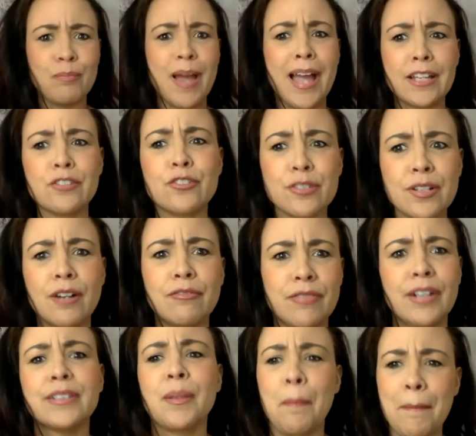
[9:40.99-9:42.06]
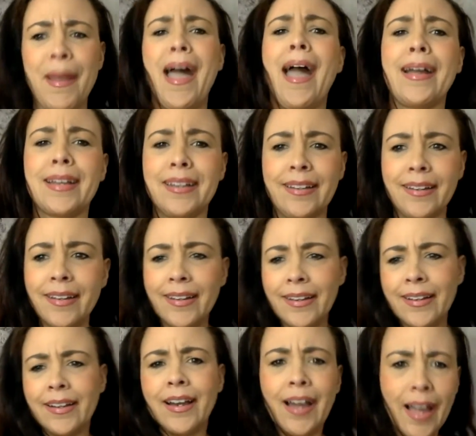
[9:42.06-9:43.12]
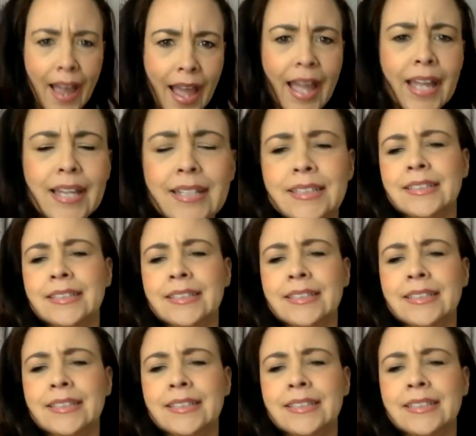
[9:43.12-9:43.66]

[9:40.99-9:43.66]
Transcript: pat yourself on the back? All right?